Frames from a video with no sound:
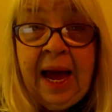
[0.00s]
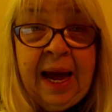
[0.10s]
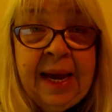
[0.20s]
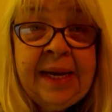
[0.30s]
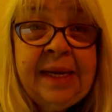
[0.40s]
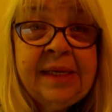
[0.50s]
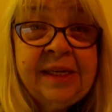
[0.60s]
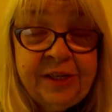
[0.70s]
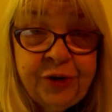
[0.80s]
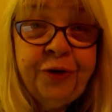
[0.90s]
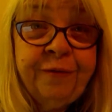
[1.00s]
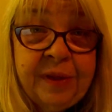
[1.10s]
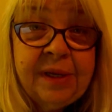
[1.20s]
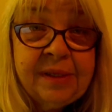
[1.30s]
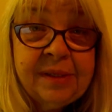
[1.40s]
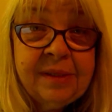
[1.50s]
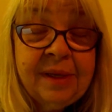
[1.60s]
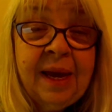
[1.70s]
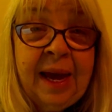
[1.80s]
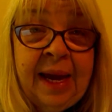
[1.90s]
I deserve this.
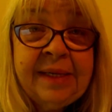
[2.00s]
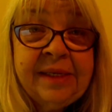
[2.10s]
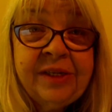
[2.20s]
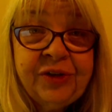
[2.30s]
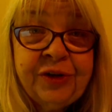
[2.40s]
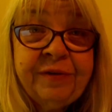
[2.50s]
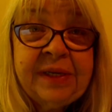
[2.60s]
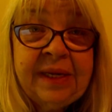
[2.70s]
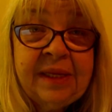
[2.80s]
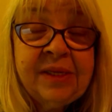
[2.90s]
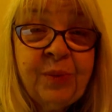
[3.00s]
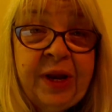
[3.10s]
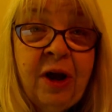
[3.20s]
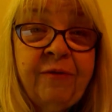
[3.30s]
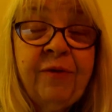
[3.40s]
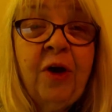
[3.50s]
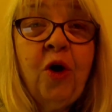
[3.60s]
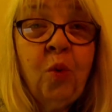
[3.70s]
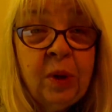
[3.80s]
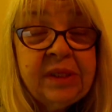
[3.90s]
I deserve to get this weight off
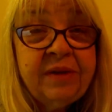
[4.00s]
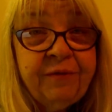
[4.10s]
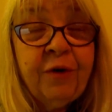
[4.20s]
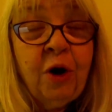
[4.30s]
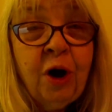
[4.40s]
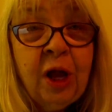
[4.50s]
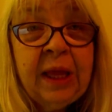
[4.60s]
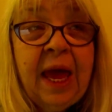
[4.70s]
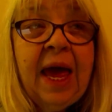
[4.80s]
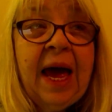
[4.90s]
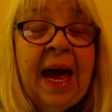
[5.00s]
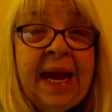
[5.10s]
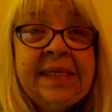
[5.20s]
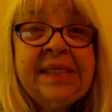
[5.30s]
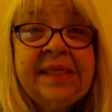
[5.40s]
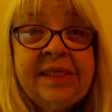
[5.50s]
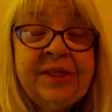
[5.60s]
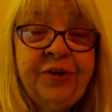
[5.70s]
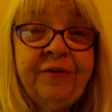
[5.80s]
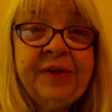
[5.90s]
once and for all. I
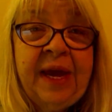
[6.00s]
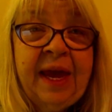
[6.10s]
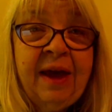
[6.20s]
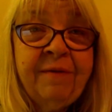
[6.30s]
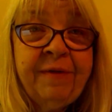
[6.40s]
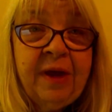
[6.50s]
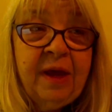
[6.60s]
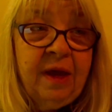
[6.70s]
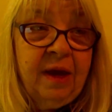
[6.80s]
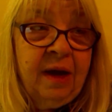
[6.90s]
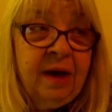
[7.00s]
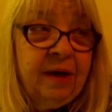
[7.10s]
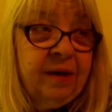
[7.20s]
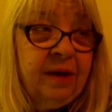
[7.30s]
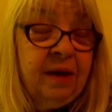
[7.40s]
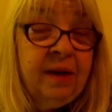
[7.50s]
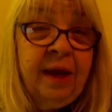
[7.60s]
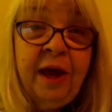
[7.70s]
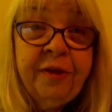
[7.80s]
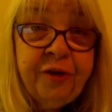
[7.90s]
deserve to have uh, a
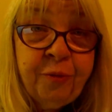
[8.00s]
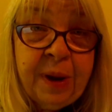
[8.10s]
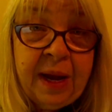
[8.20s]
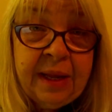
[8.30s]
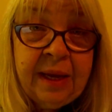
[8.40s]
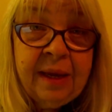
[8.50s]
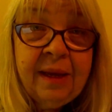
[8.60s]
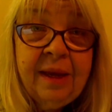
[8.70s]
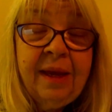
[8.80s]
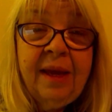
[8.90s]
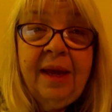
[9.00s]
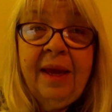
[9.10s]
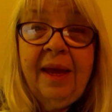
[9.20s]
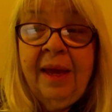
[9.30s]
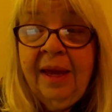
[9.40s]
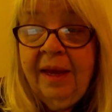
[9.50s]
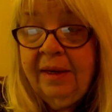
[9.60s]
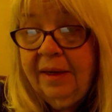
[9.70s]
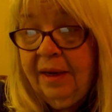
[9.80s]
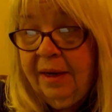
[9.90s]
healthier body,
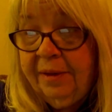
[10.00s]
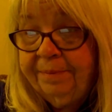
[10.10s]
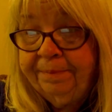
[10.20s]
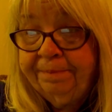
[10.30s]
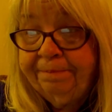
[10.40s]
and um,